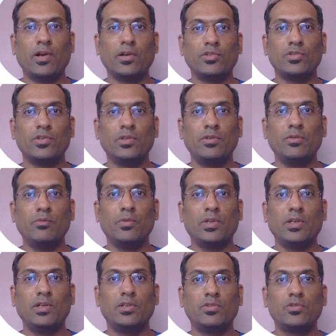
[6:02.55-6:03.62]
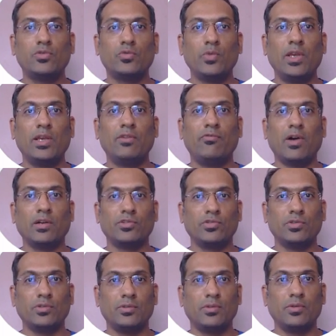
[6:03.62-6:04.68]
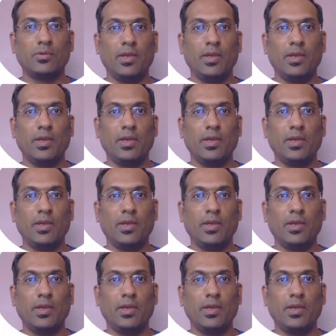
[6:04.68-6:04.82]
function with a swig function.